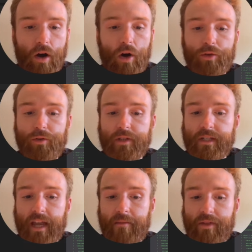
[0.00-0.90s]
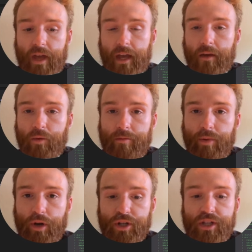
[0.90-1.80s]
all do the same thing. We
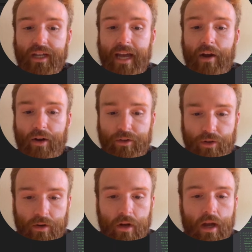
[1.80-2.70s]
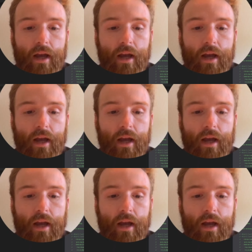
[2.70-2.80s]
push the character.